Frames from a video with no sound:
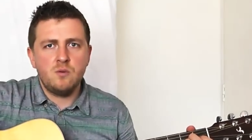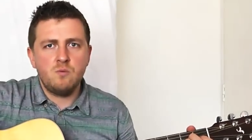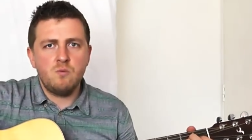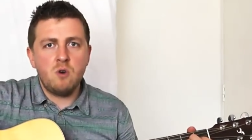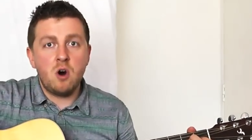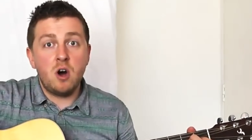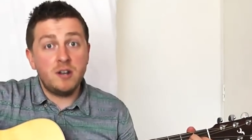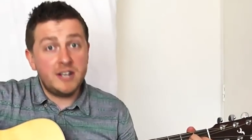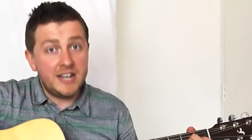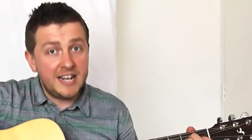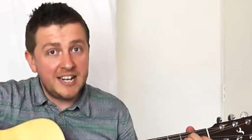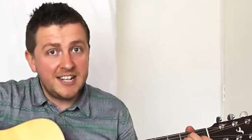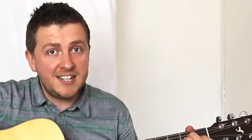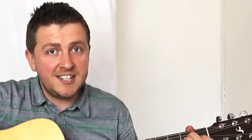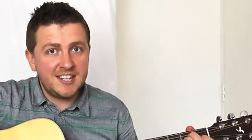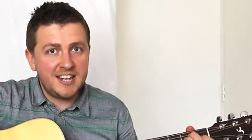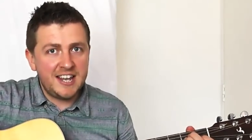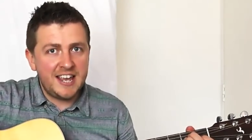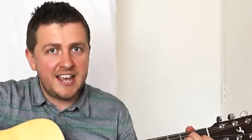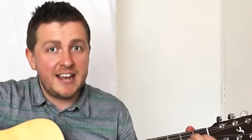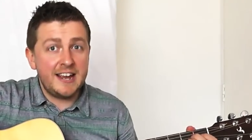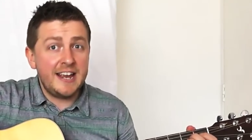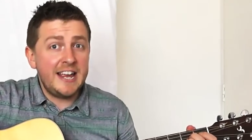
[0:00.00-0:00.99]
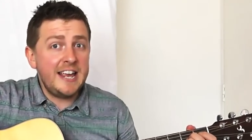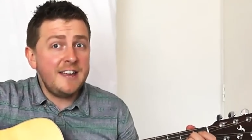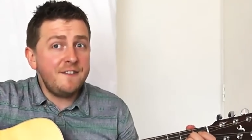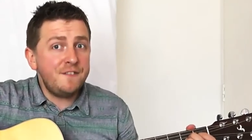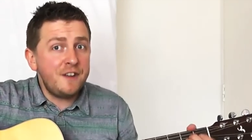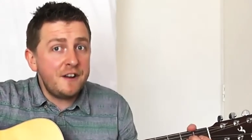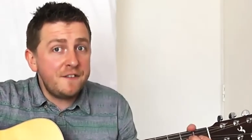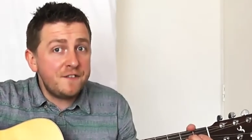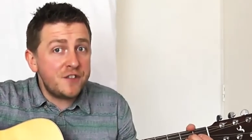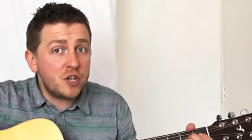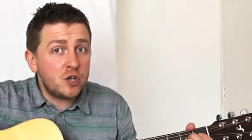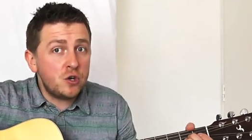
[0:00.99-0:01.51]
What I need to hear,
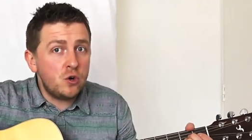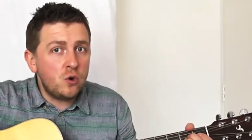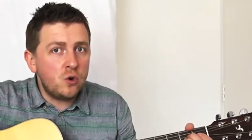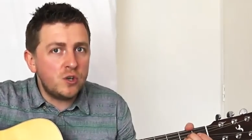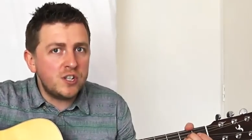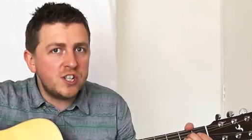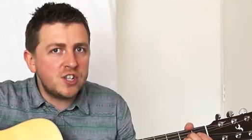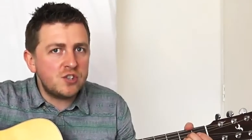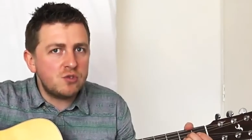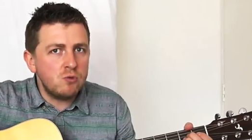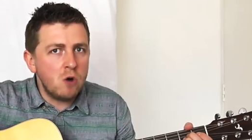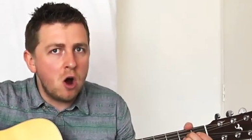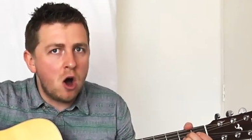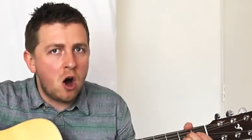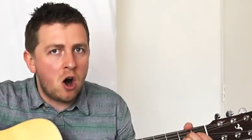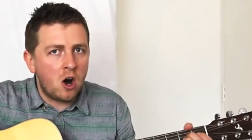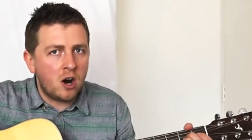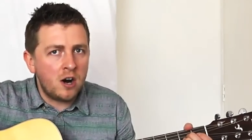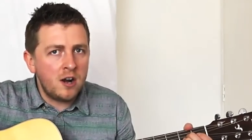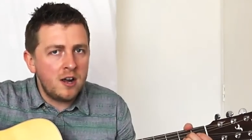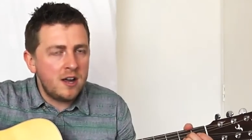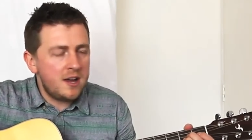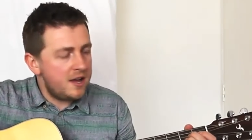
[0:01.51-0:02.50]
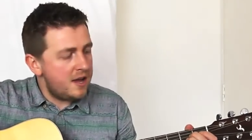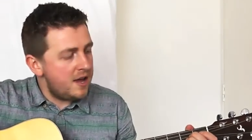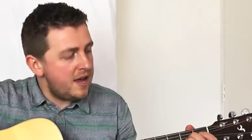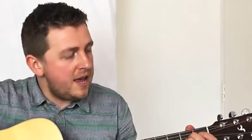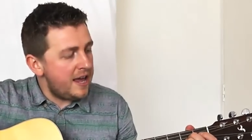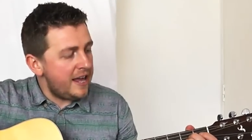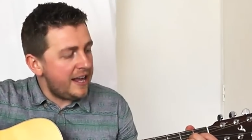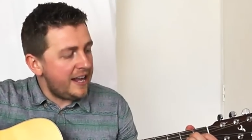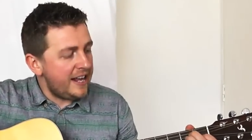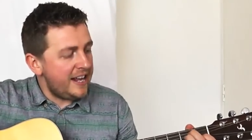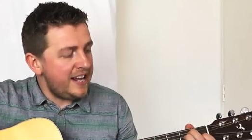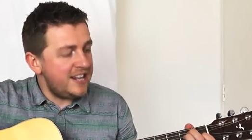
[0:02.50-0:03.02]
even if the chord is wrong,
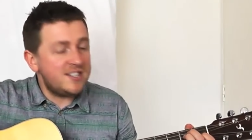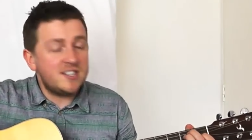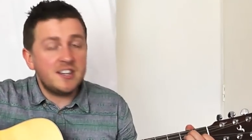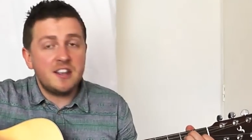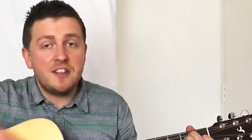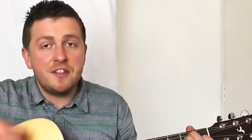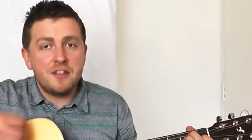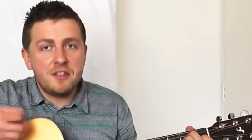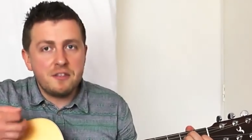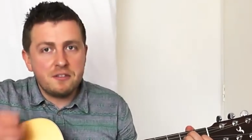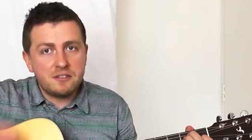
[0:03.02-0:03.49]
is